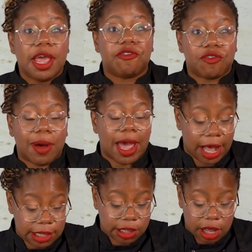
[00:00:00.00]
it from my
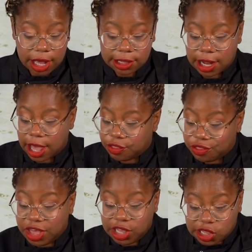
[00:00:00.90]
hands, guys. Like,
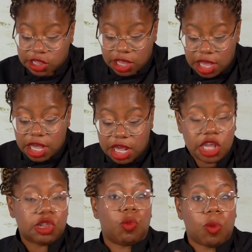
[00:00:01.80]
this
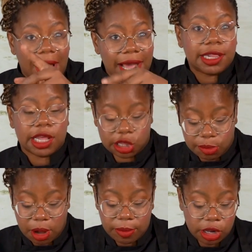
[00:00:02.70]
is why I said to
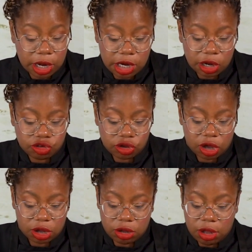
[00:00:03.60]
Mum, you don't need no
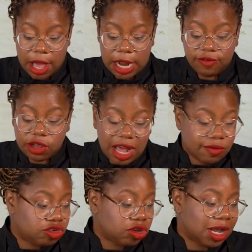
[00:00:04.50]
sugar. And if you're going to have
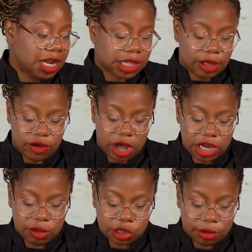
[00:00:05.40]
sugar, at least have
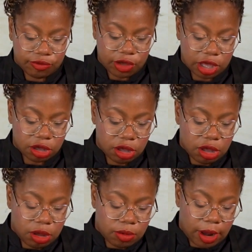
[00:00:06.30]
honey or something.
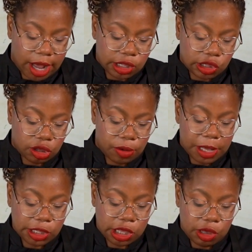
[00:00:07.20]
Right, so
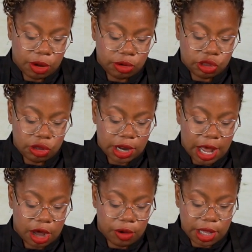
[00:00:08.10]
basically what I'm doing
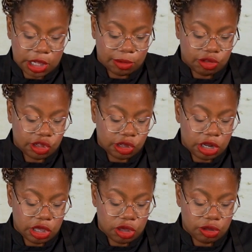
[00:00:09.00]
now is I'm just
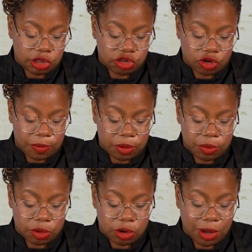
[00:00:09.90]
going to use this chopping
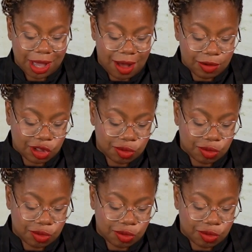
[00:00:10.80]
board. Look how...